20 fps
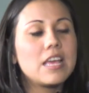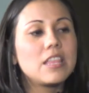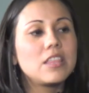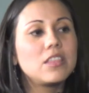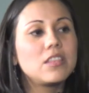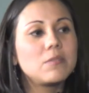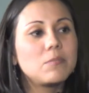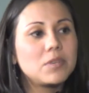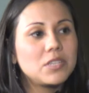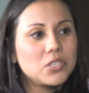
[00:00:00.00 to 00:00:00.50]

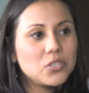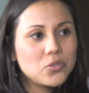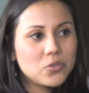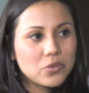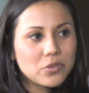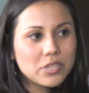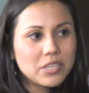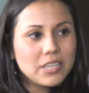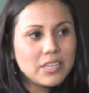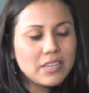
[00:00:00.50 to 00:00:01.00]
The
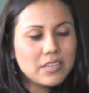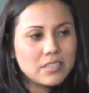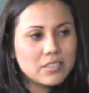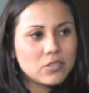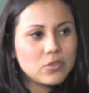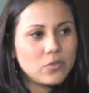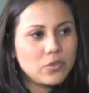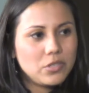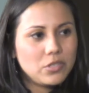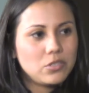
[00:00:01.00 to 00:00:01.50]
majority is
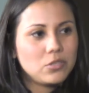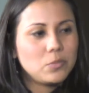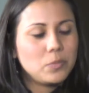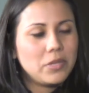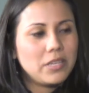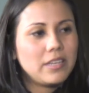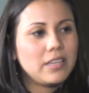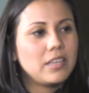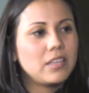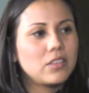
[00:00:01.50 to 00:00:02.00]
going to
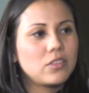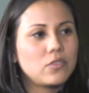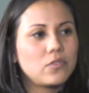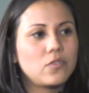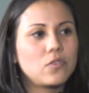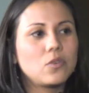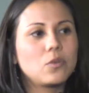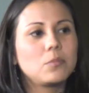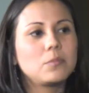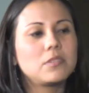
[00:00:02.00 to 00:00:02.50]
be in the
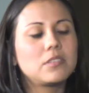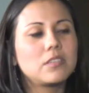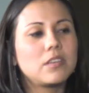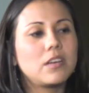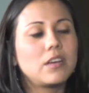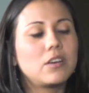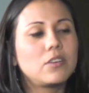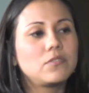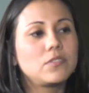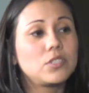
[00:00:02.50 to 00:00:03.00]
forms
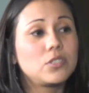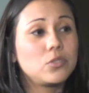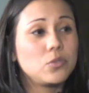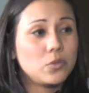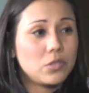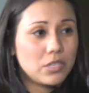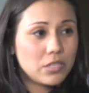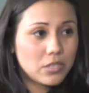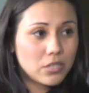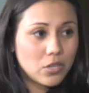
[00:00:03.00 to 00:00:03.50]
of
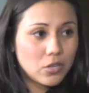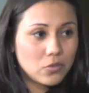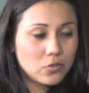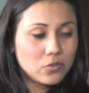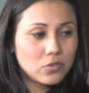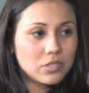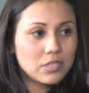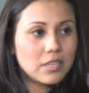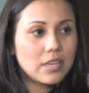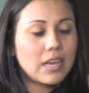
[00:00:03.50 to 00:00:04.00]
student
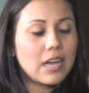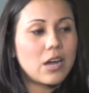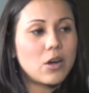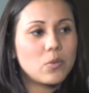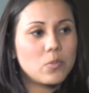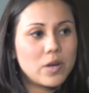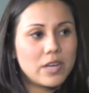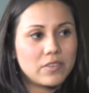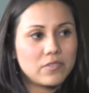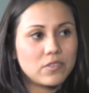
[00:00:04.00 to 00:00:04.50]
loans.
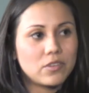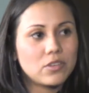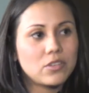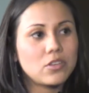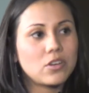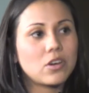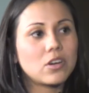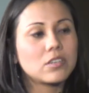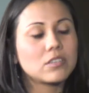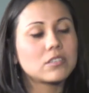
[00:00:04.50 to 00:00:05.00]
However,
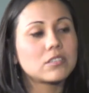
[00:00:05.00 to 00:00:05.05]
there are